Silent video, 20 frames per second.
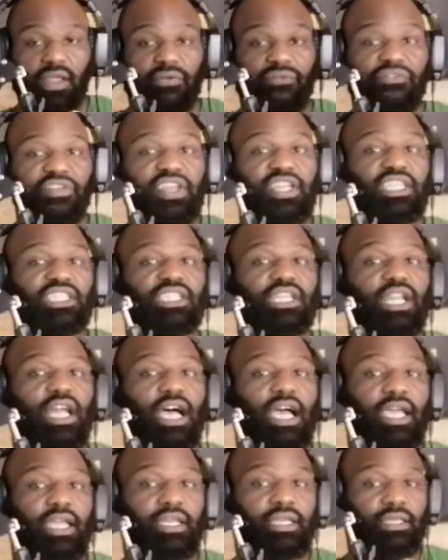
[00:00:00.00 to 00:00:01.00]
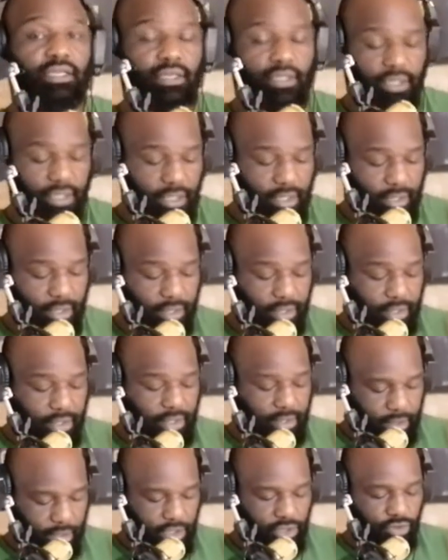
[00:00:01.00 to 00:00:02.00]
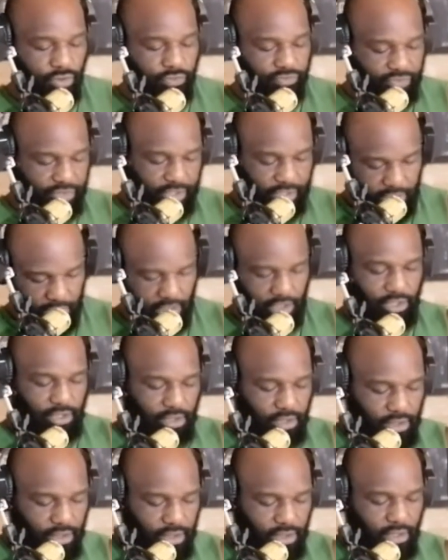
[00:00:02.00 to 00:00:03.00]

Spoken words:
The finish line is obviously,